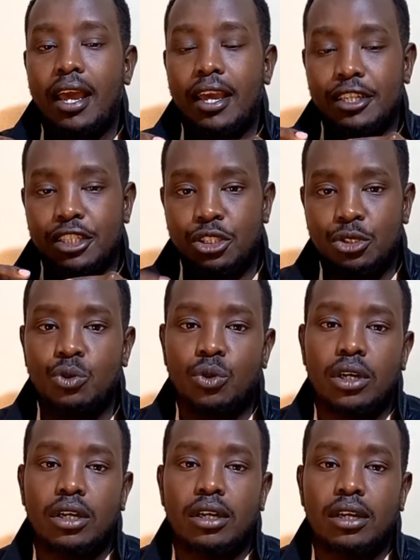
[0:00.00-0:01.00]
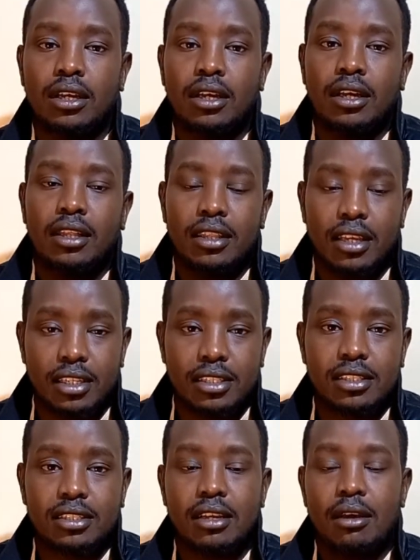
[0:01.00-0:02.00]
ensure
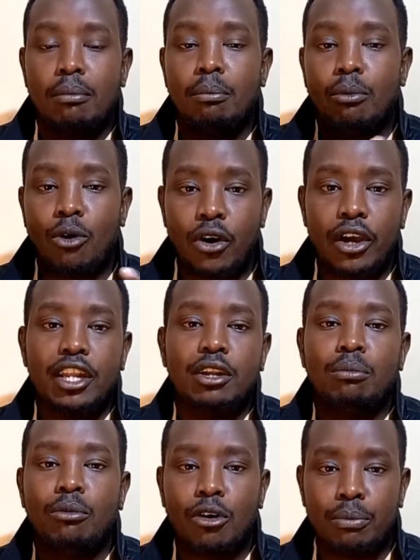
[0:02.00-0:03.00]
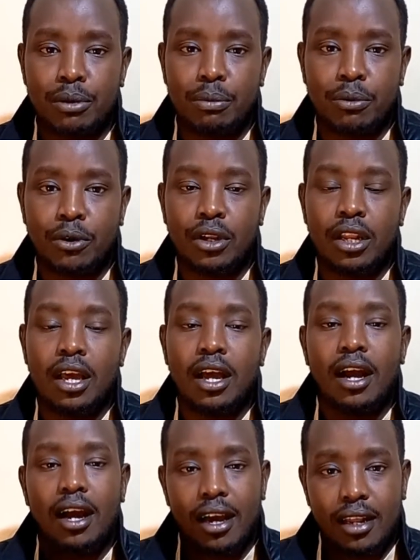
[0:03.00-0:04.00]
that more and more people
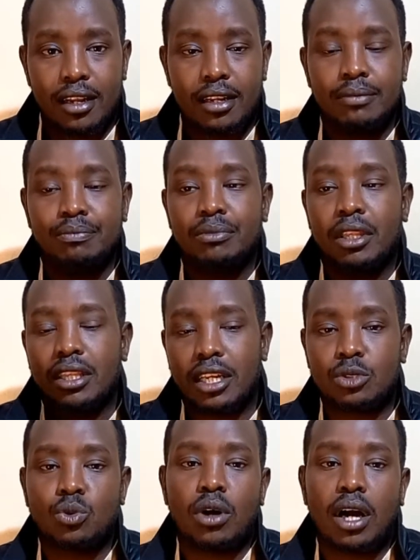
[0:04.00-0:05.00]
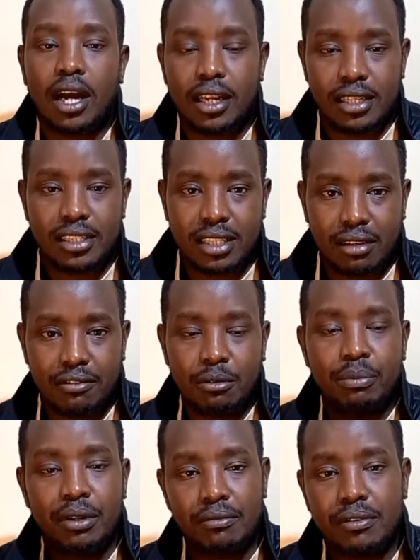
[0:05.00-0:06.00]
that were
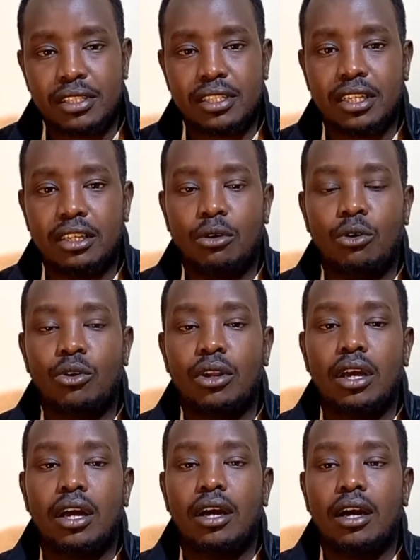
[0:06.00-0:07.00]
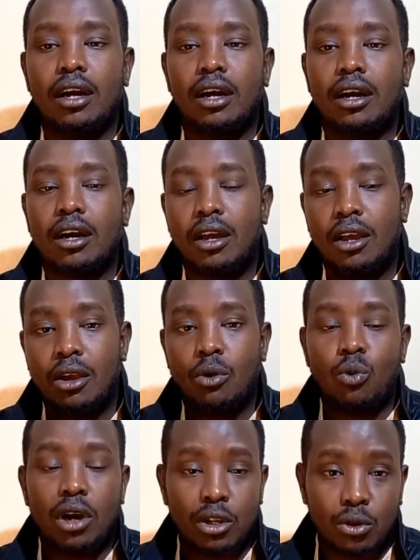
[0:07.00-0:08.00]
underserved previously, or
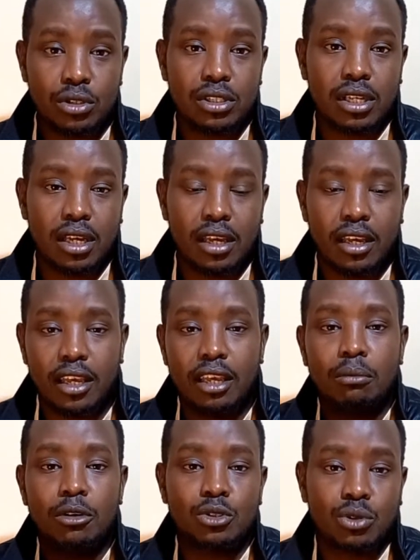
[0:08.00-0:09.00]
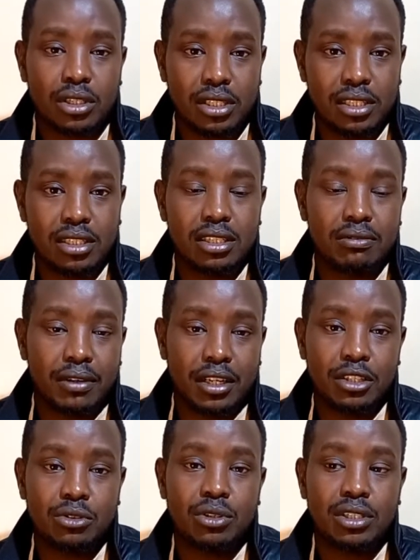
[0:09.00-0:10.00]
were not able to access these
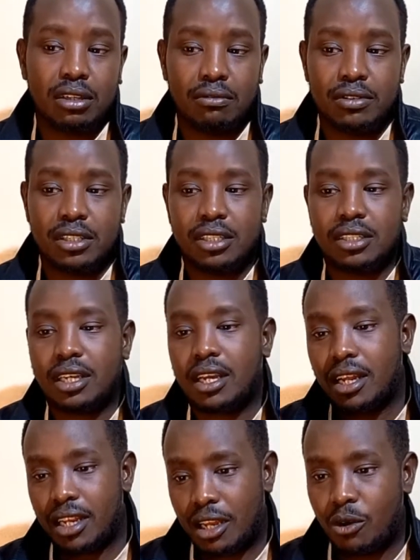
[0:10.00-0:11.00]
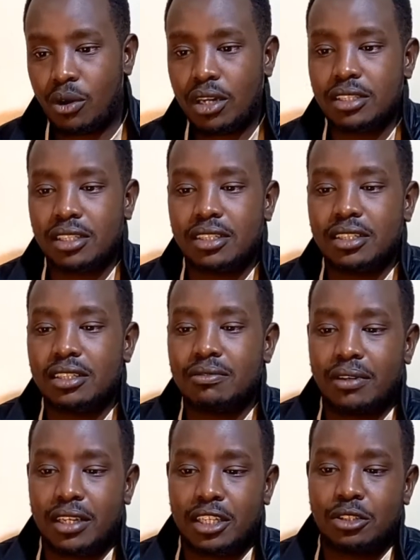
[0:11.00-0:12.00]
financial services, can now access these
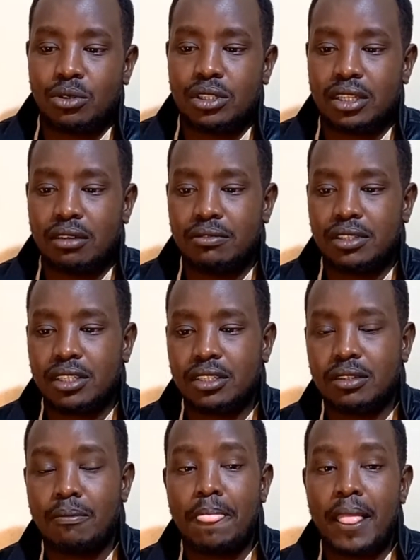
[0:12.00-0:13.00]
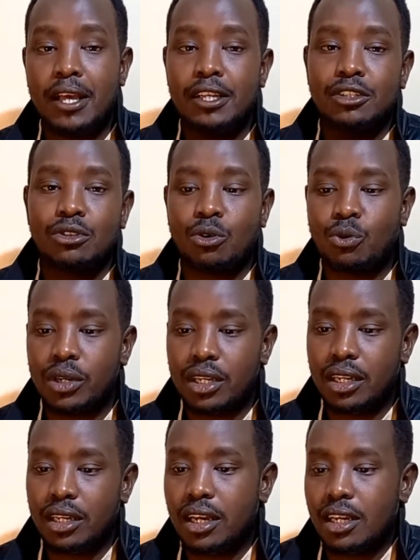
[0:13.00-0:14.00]
financial services. So
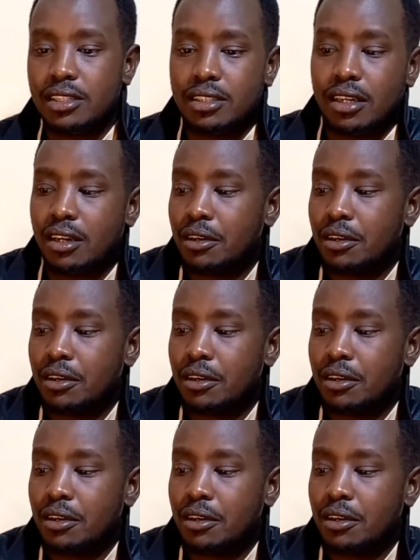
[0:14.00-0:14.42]
quickly, guys,